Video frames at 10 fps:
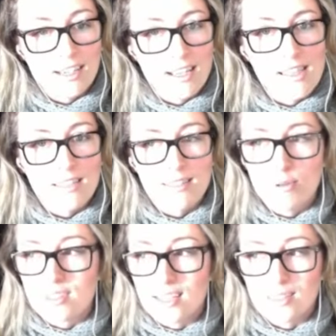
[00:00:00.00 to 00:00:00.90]
unless
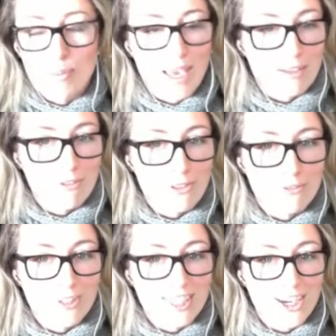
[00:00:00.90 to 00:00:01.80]
someone starts paying for the
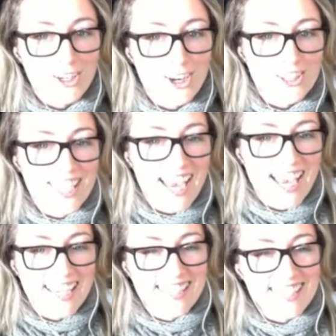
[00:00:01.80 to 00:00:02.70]
video
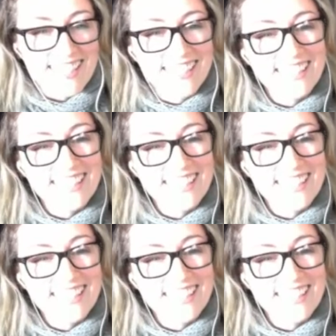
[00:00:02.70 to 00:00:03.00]
content.